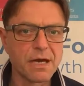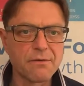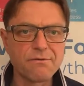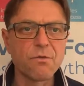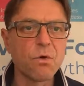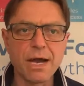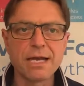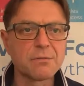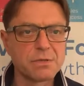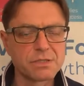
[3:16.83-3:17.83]
four
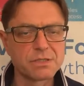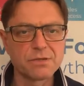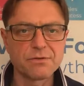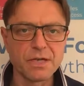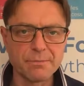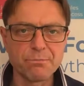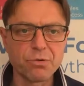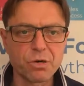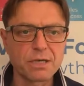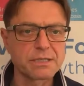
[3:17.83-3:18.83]
elements in
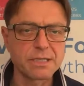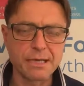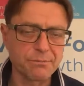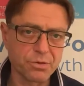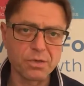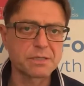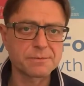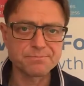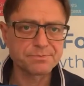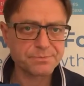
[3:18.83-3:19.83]
product and their product
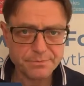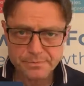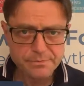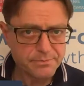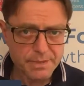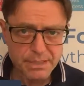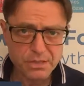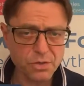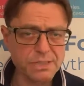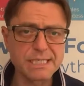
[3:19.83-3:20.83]

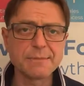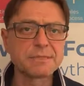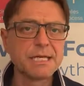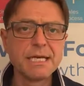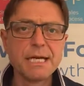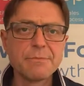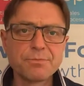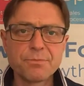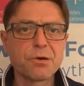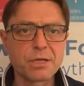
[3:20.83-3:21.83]
concept,
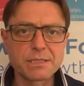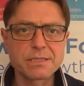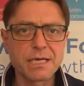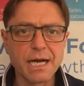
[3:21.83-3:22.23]
product